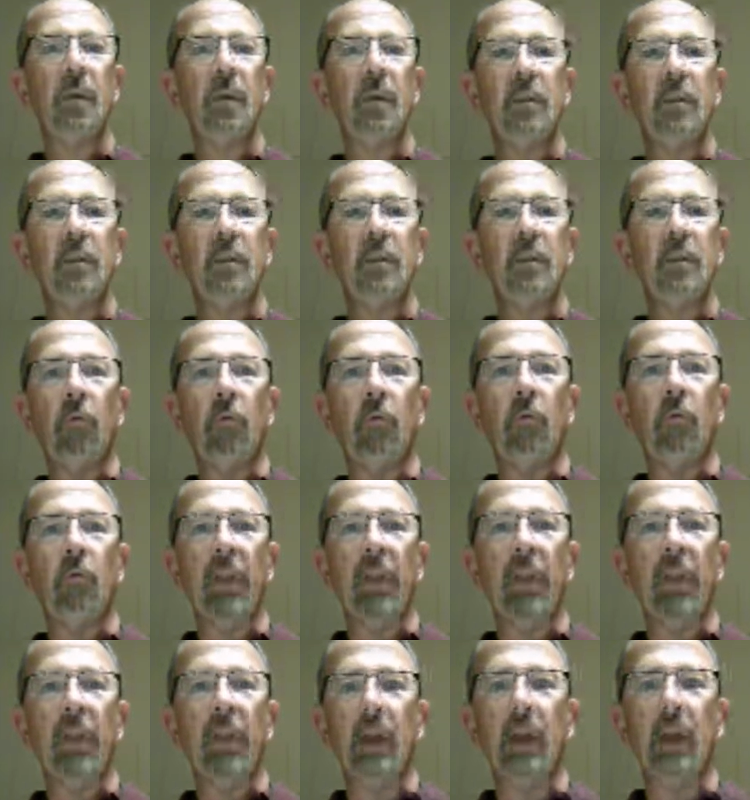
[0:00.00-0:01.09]
So
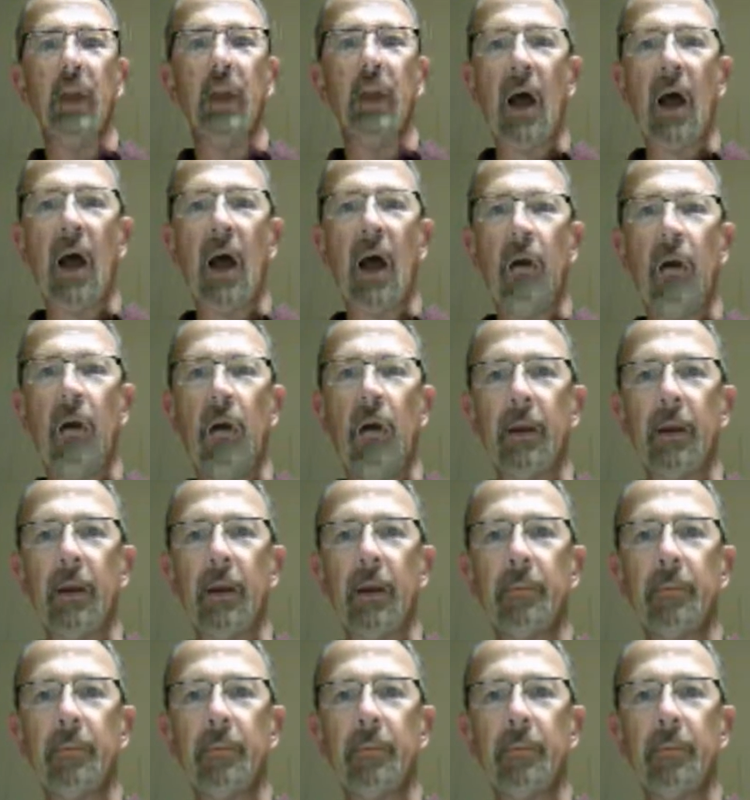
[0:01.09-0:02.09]
within the accounting,